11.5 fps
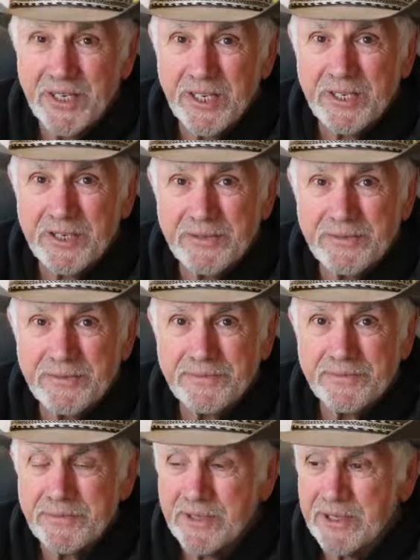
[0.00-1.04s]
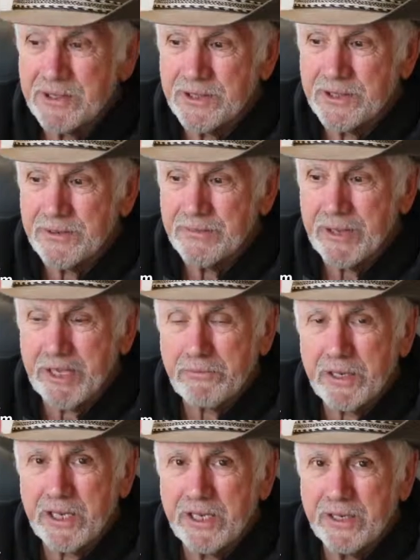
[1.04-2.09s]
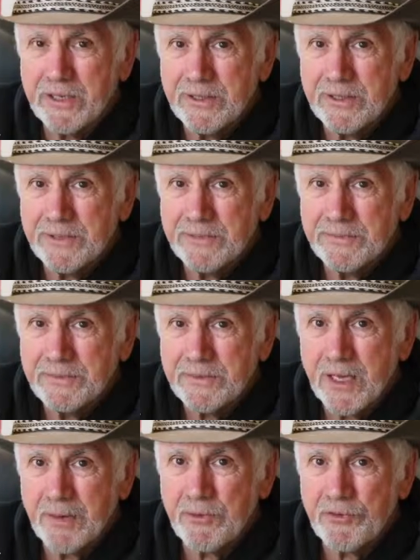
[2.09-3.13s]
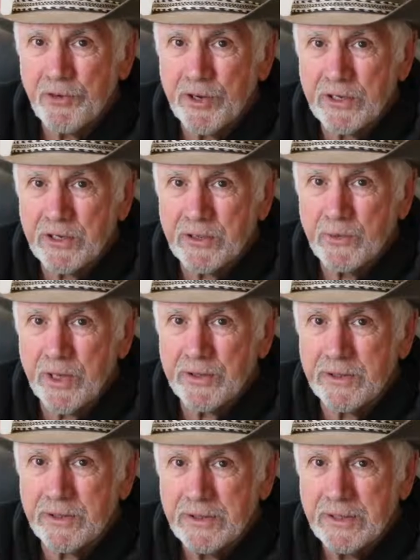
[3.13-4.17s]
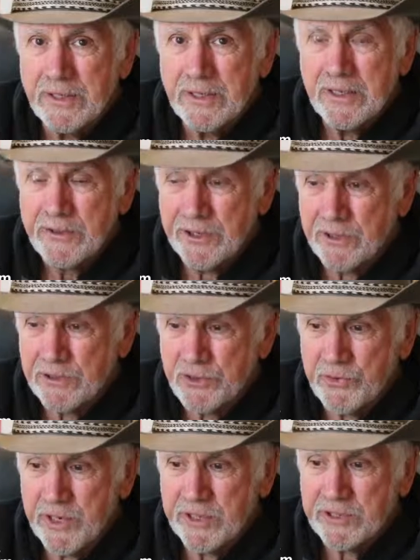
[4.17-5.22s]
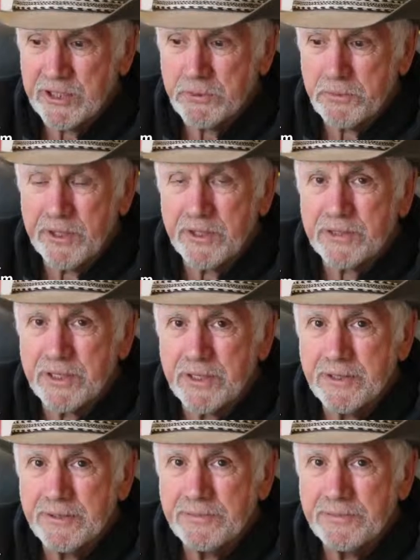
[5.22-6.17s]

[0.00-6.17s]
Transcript: you know, it's man-made? I'm referring to the weather that Australia is experiencing.